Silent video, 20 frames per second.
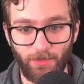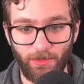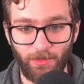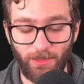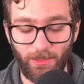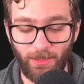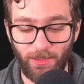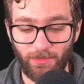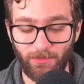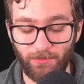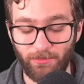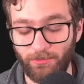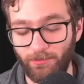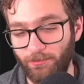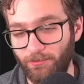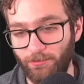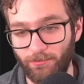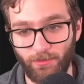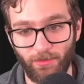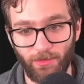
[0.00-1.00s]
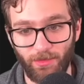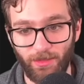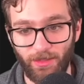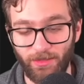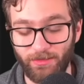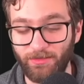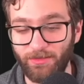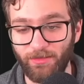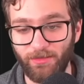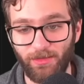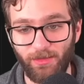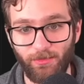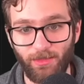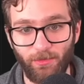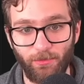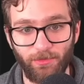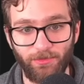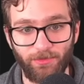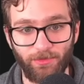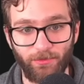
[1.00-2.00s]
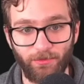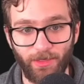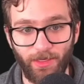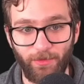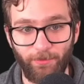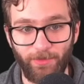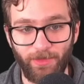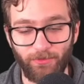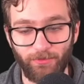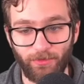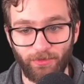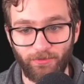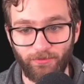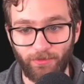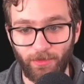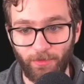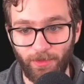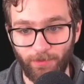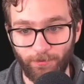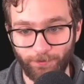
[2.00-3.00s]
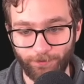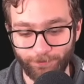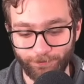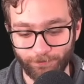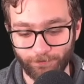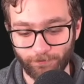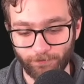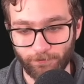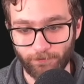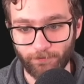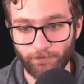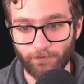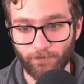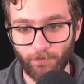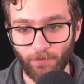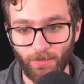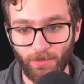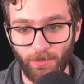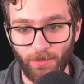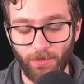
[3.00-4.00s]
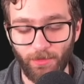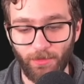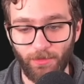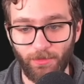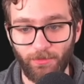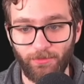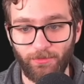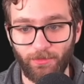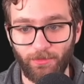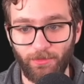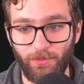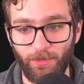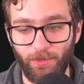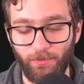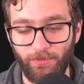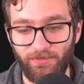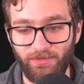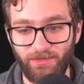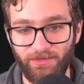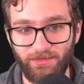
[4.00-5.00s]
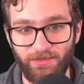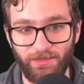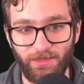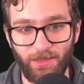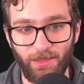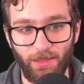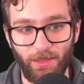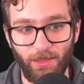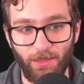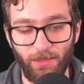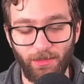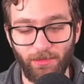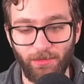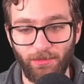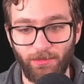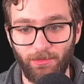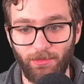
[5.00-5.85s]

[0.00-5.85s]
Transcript: and ideally be able to grab metrics from it. So kubectl